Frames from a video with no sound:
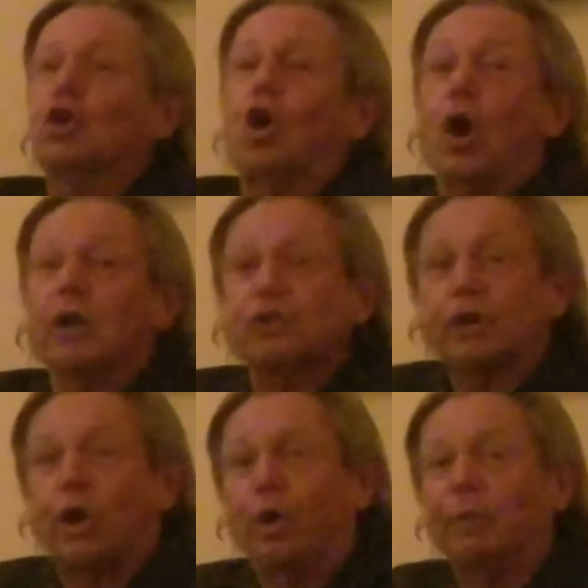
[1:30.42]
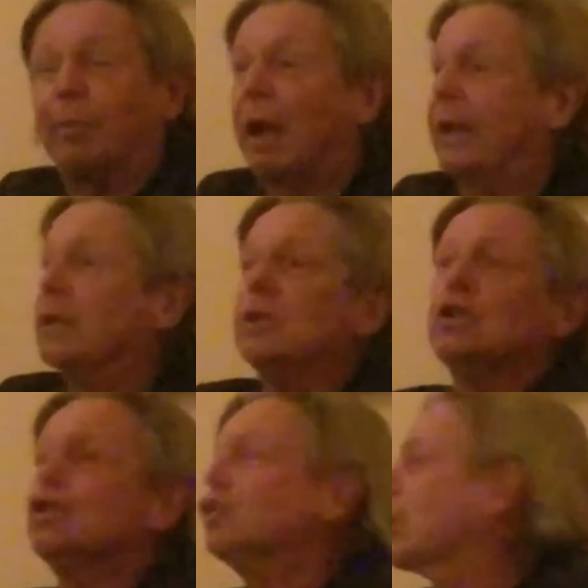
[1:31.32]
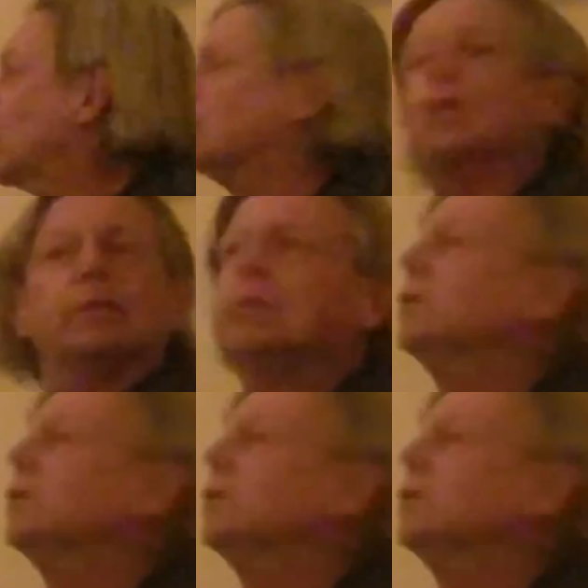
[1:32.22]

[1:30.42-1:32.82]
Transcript: Cars are going by. She goes